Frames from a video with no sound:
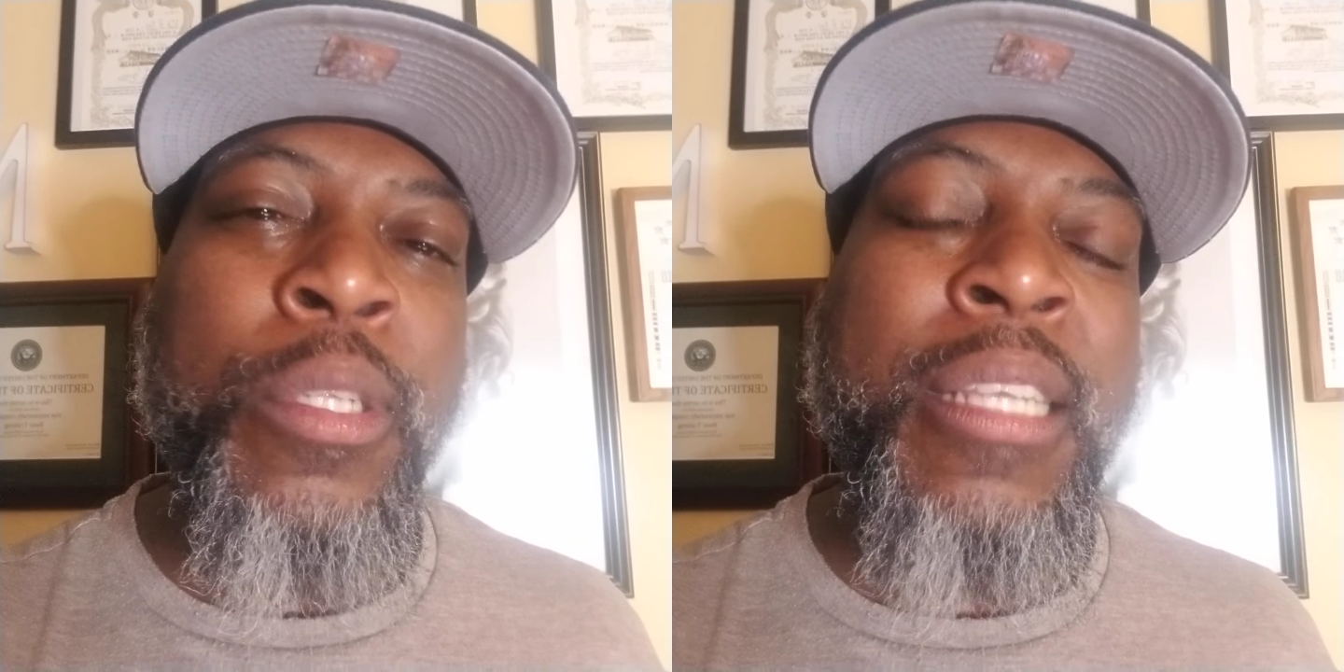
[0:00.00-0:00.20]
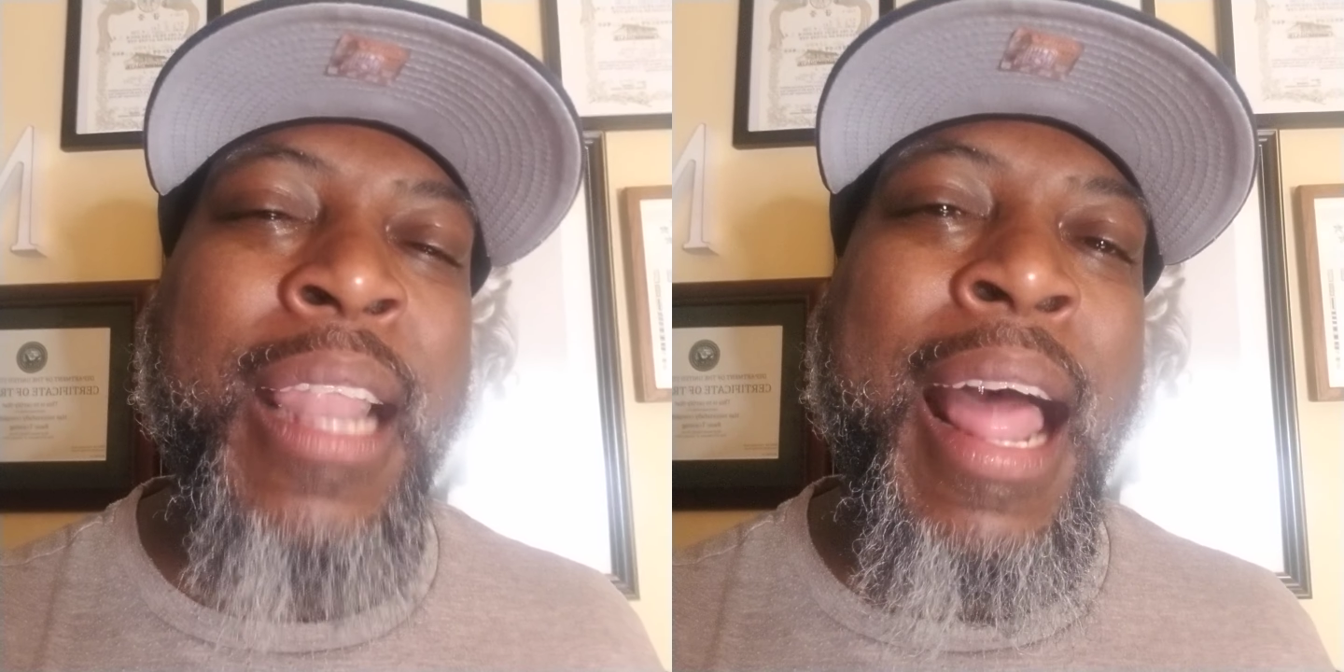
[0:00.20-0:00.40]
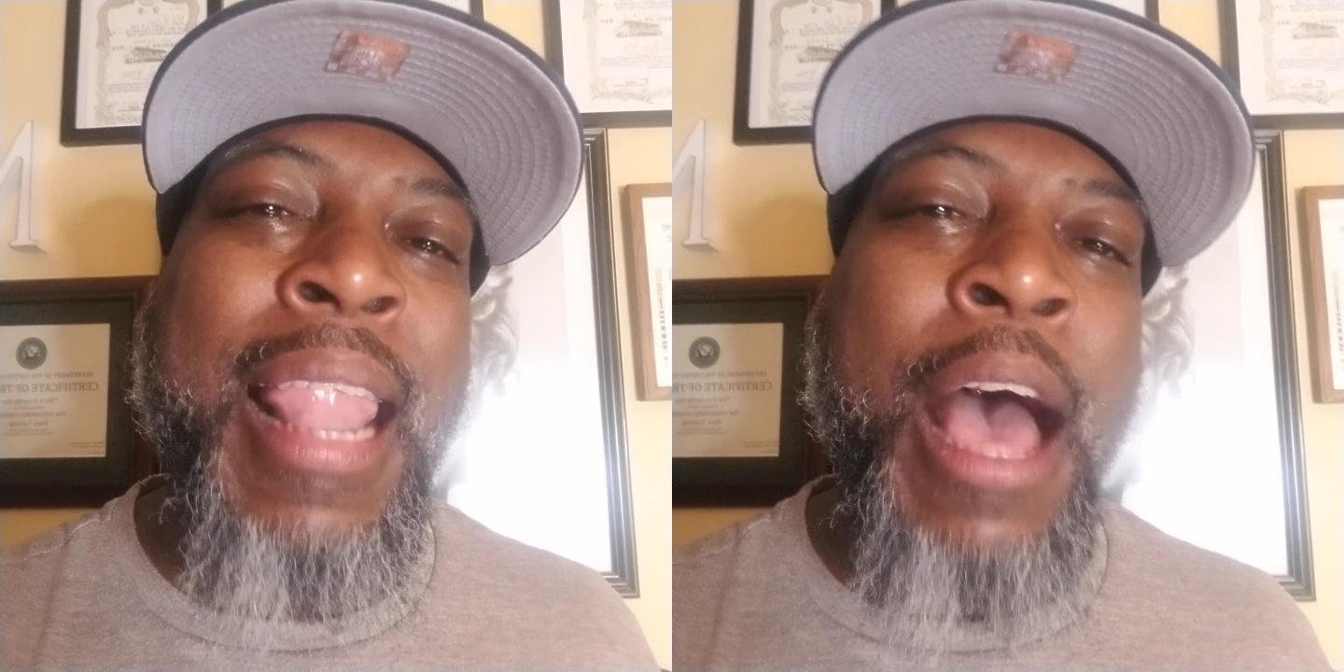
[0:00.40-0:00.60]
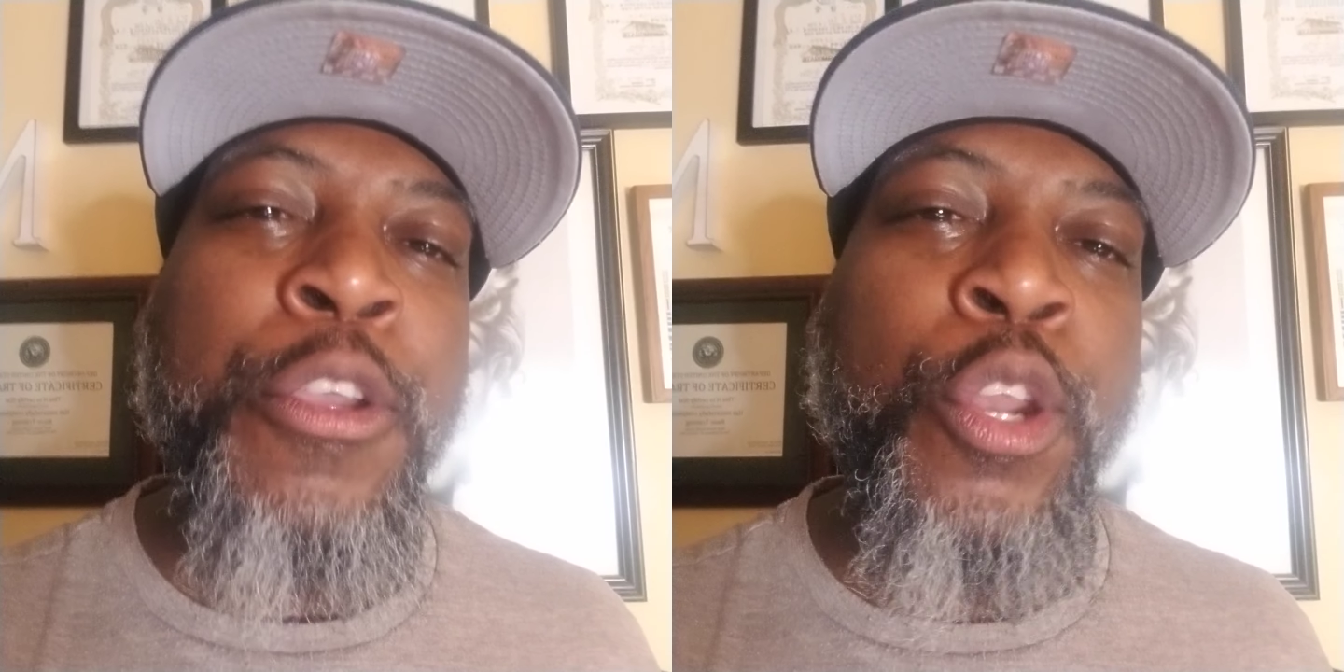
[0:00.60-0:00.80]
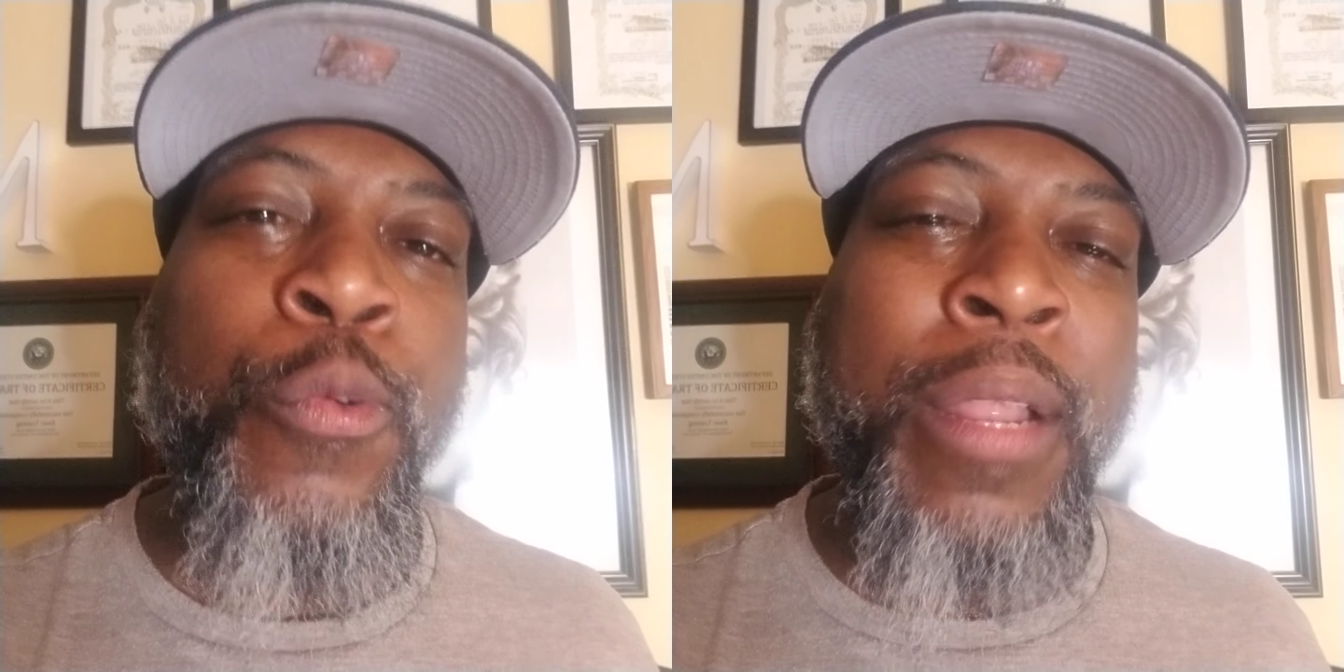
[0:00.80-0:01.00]
it's gonna allow
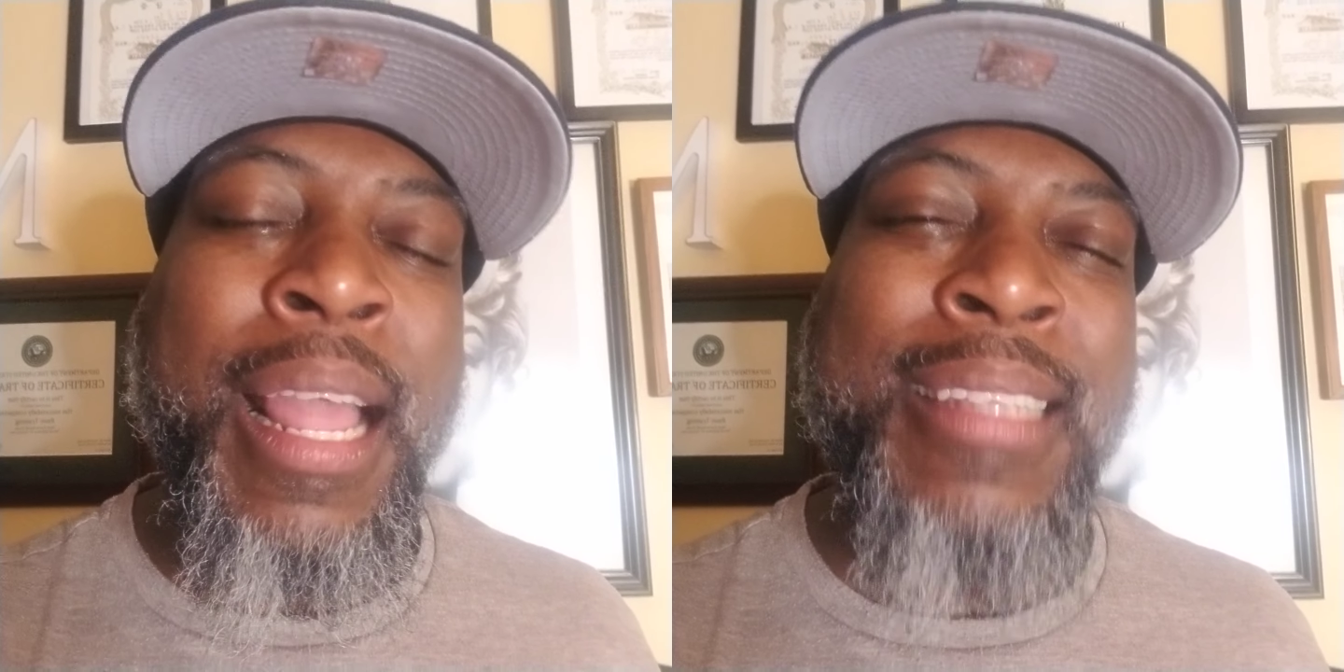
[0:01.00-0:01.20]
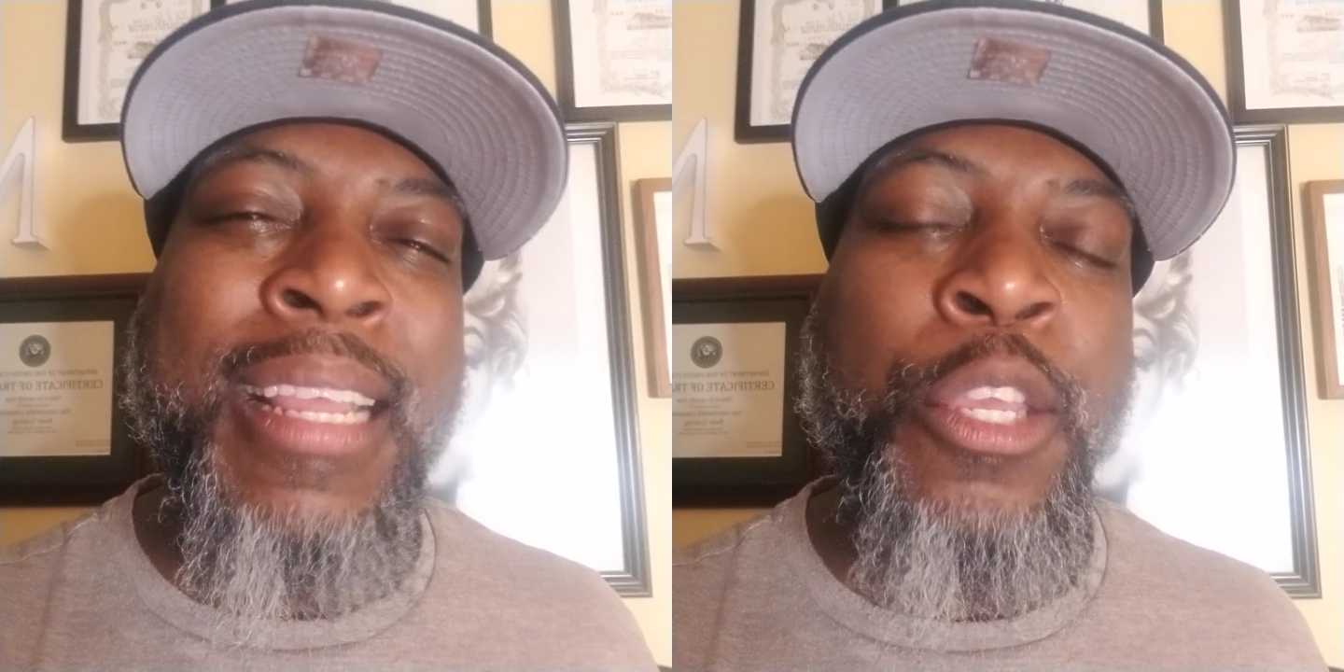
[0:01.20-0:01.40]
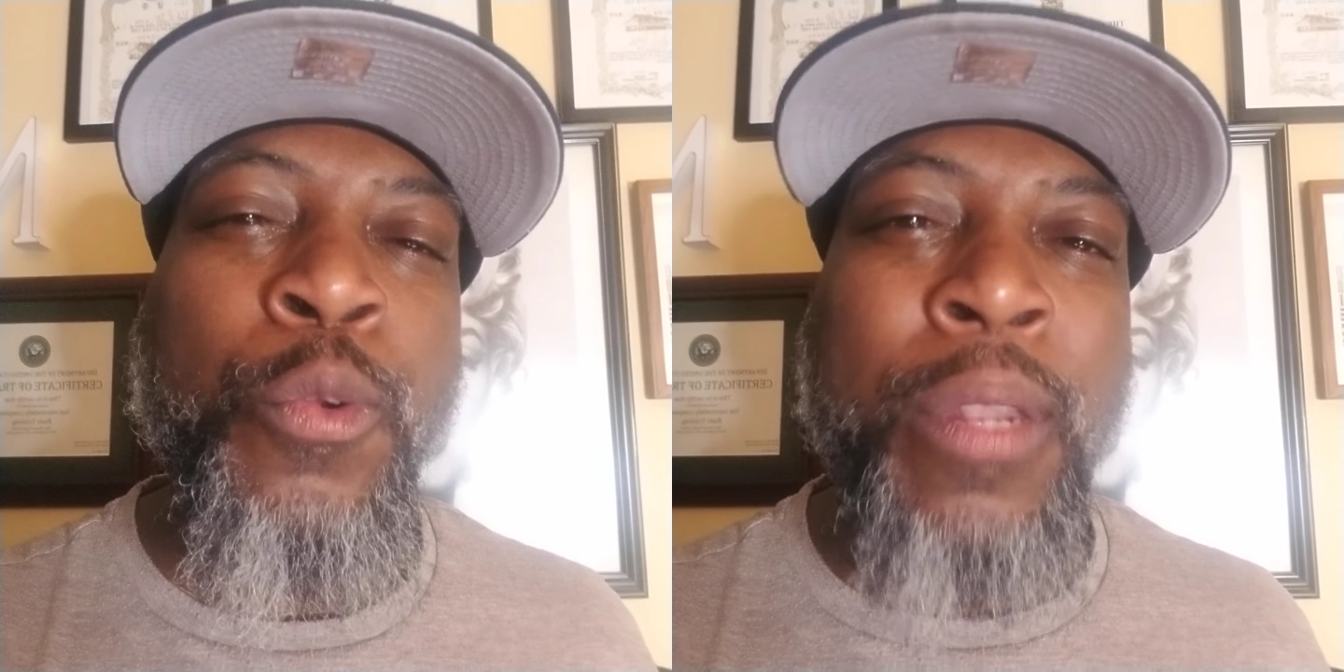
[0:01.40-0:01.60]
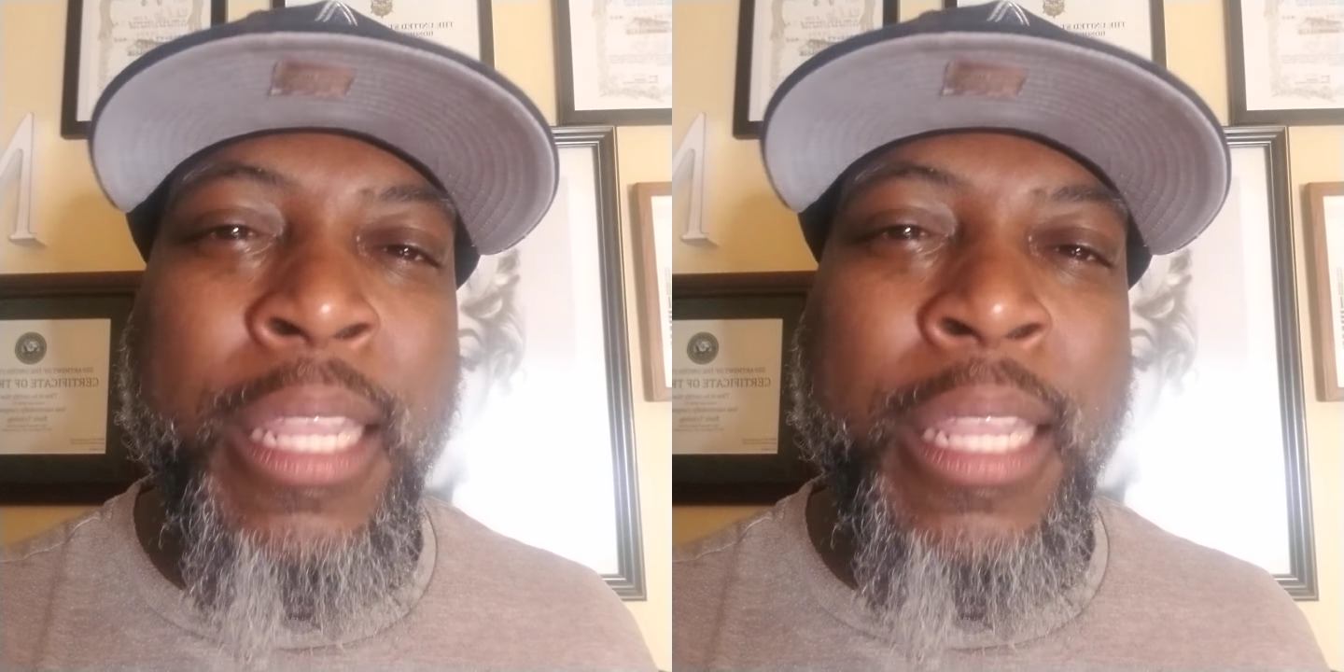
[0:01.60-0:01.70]
you to realize that you